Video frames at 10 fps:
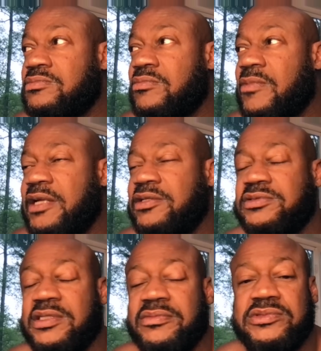Why do
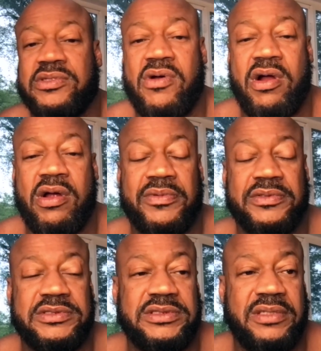something so horrible
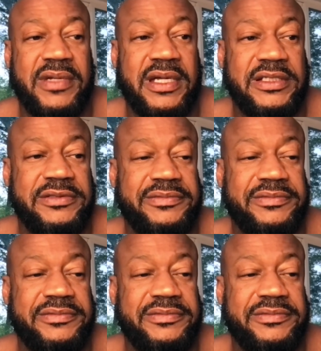to somebody?